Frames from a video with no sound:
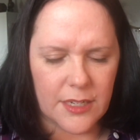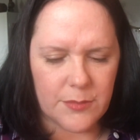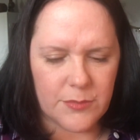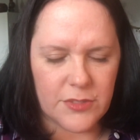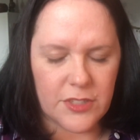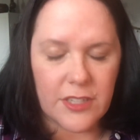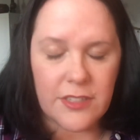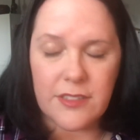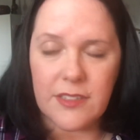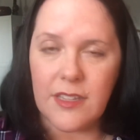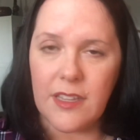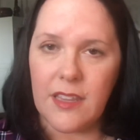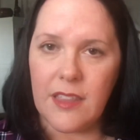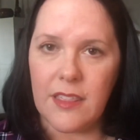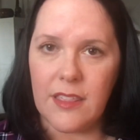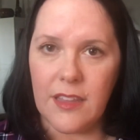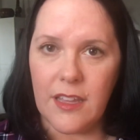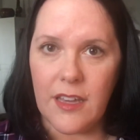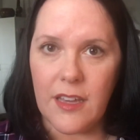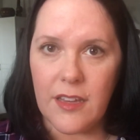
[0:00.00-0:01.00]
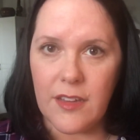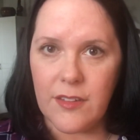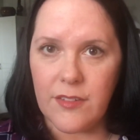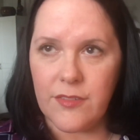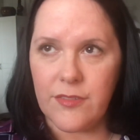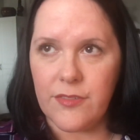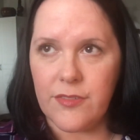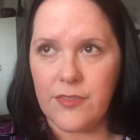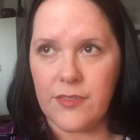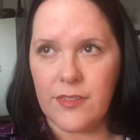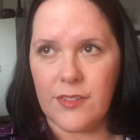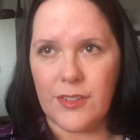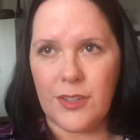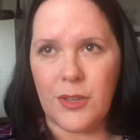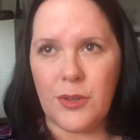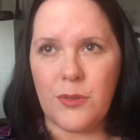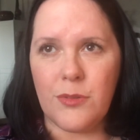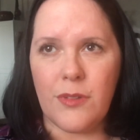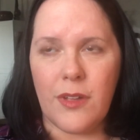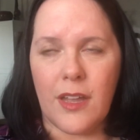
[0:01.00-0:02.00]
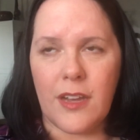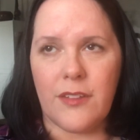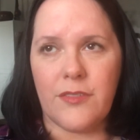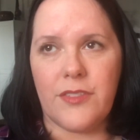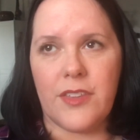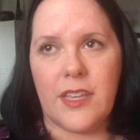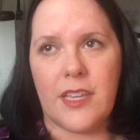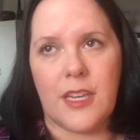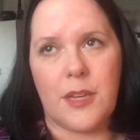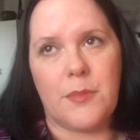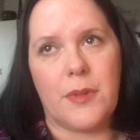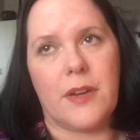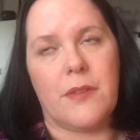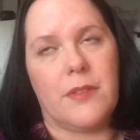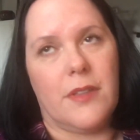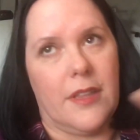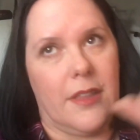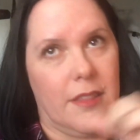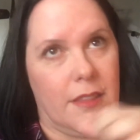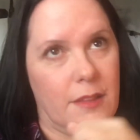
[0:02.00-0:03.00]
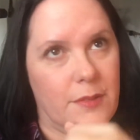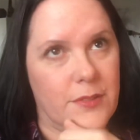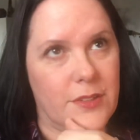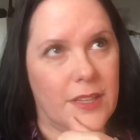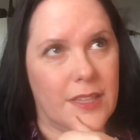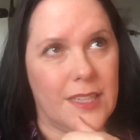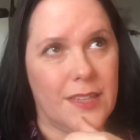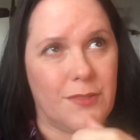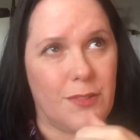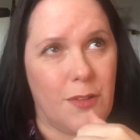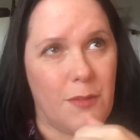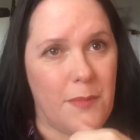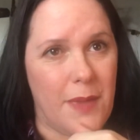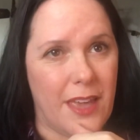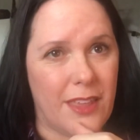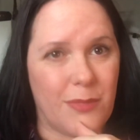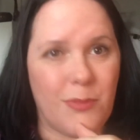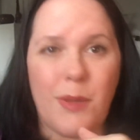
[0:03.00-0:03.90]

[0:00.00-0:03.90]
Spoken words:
doesn't love. I don't think anybody really loves that level of math.